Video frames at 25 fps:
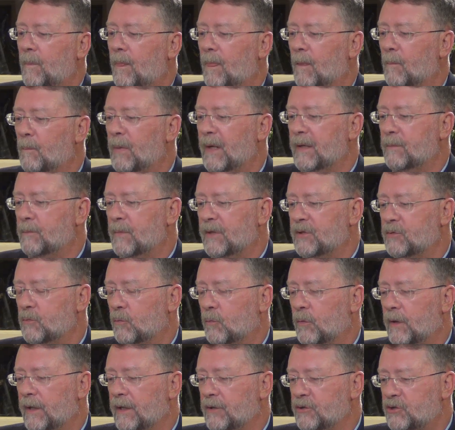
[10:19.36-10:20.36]
but,
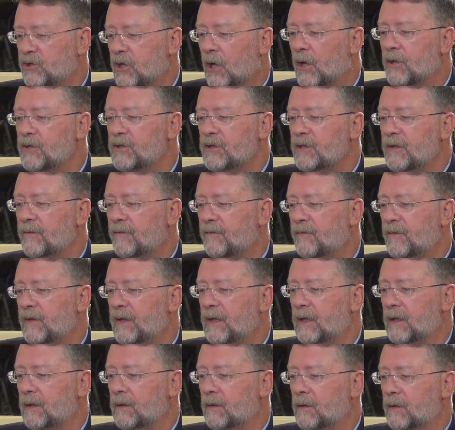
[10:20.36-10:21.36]
but in charging a
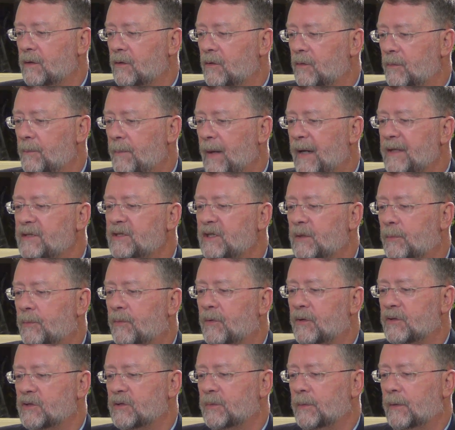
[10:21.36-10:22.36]
fee, you know, the basic
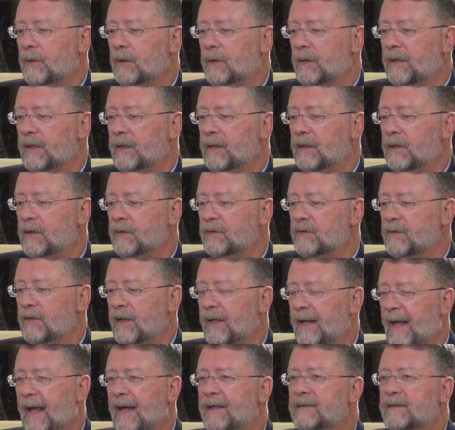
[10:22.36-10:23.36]
principle is
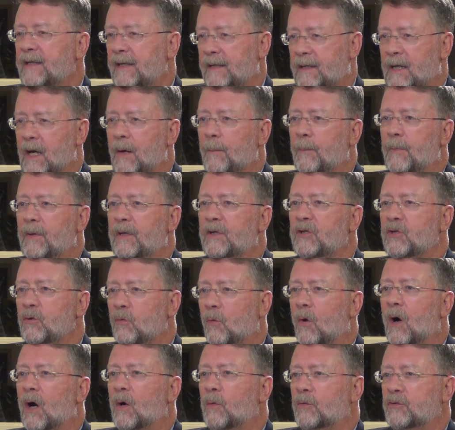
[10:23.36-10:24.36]
that as a company,
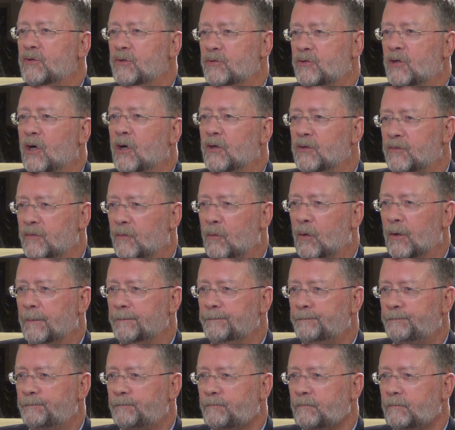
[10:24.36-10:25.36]
you are what you charge for.
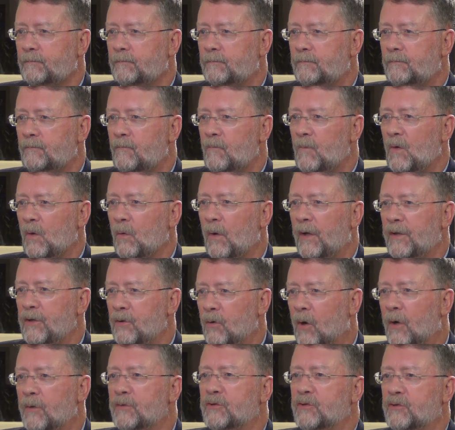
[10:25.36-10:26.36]
Right?
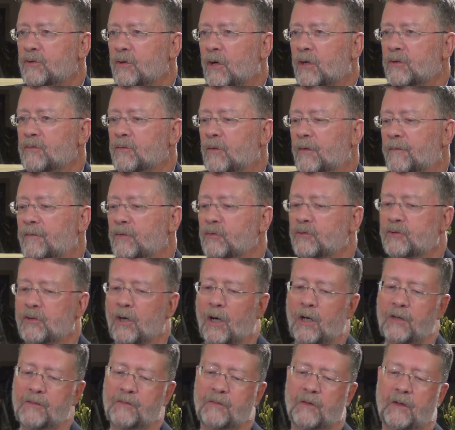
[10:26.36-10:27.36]
You are what you charge for. If you
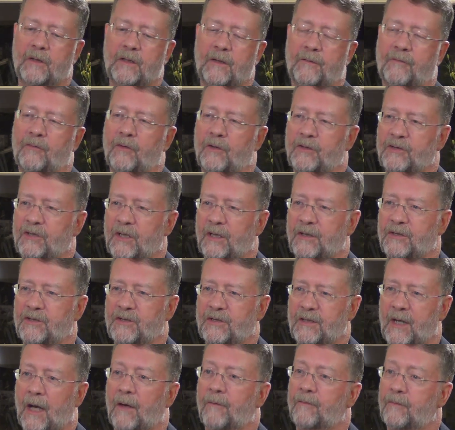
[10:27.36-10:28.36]
charge for undifferentiated
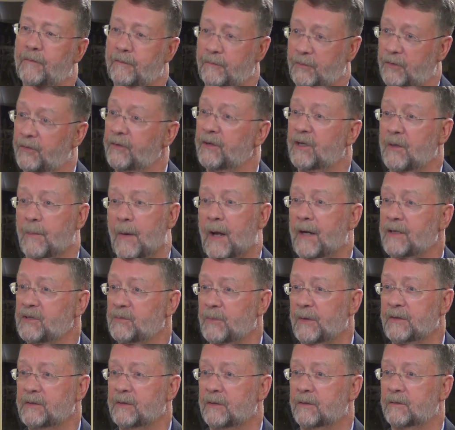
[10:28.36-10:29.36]
stuff, you're in the commodities
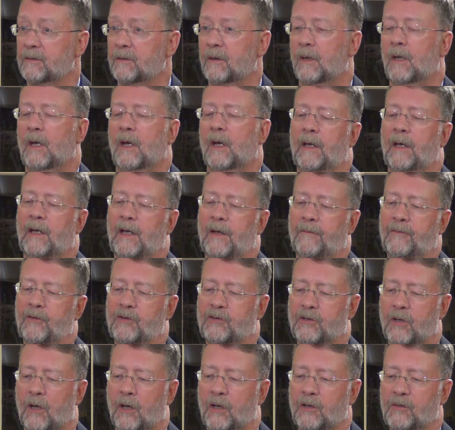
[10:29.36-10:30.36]
business. If you
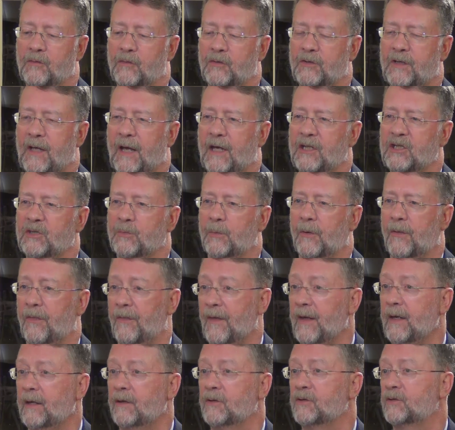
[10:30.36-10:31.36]
charge for tangible
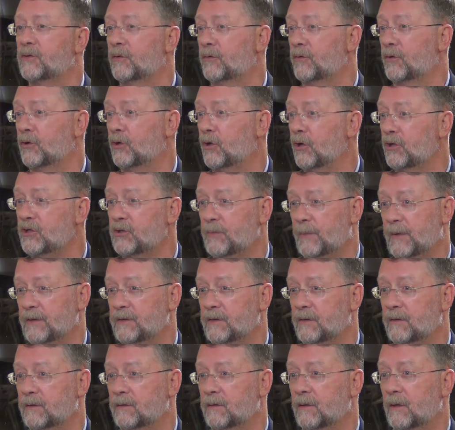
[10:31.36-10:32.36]
things, you're in the goods
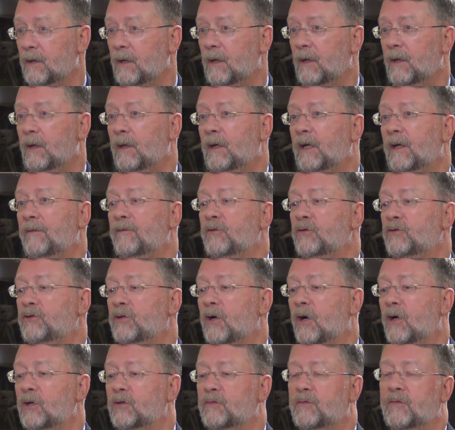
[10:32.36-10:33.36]
business. Yeah. If you
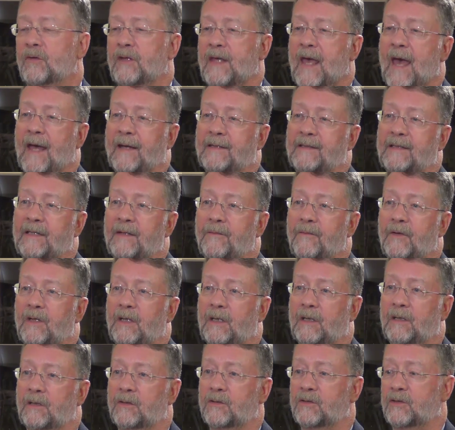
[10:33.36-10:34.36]
charge for the
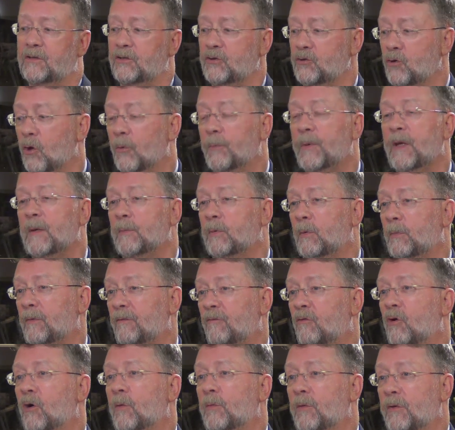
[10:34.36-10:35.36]
activities your people
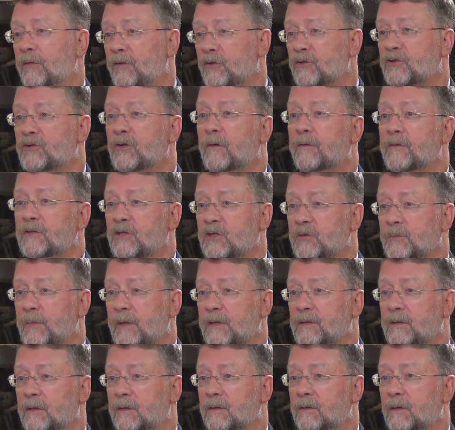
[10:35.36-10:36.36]
perform, you're in the services
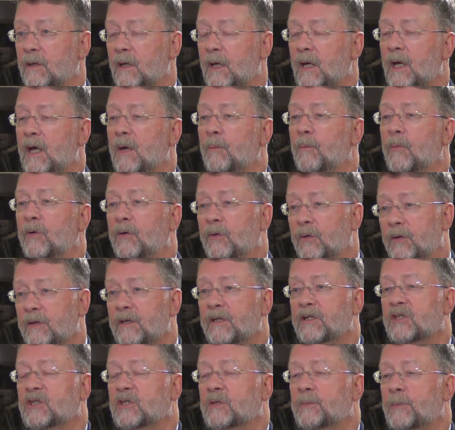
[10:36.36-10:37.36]
business. But you're in
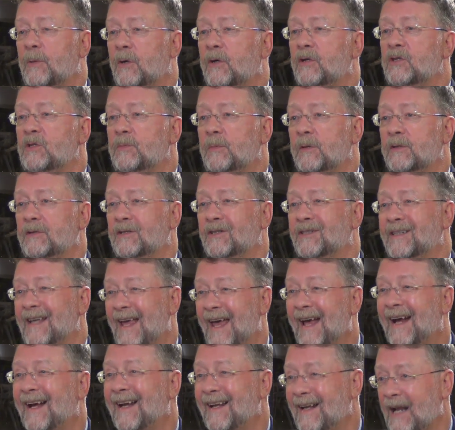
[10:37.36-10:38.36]
the experience business
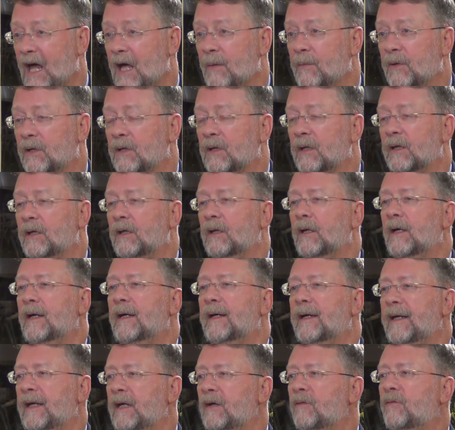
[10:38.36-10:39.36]
economically
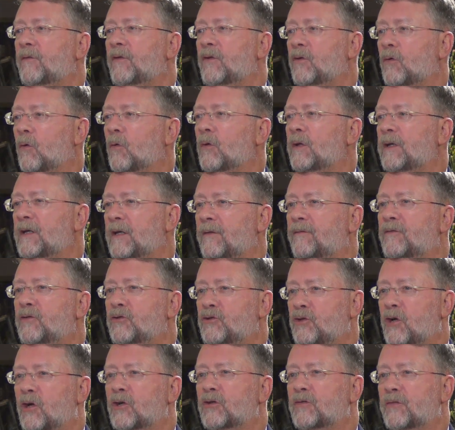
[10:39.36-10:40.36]
if and only if you
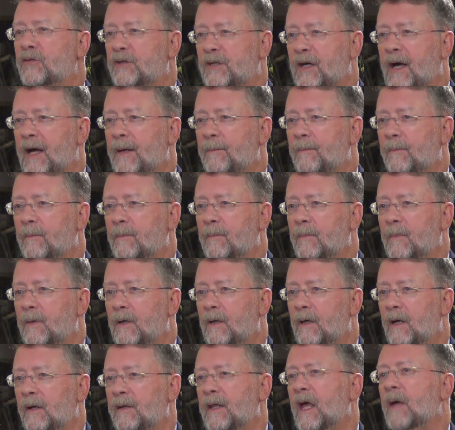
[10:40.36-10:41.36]
charge for time. And